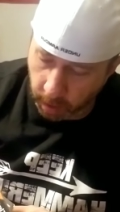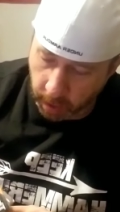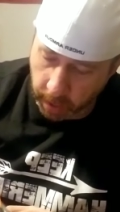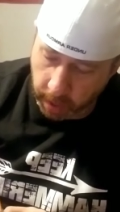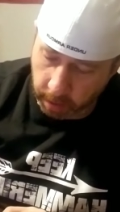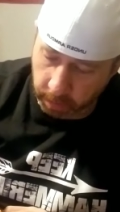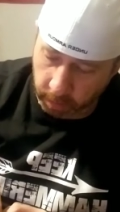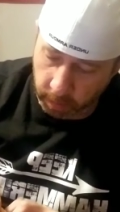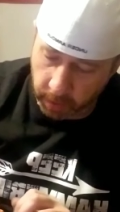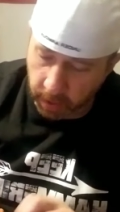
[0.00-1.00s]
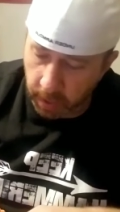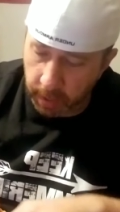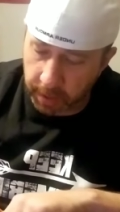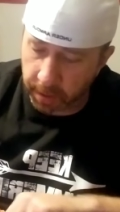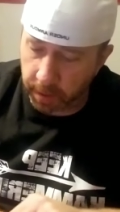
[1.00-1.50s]
and throw them in
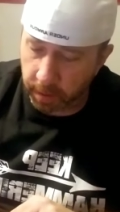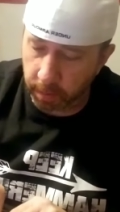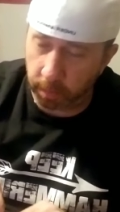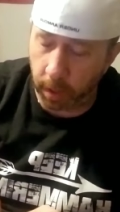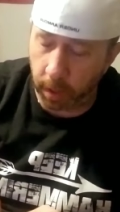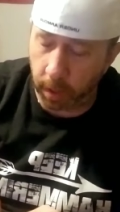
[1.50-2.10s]
this to really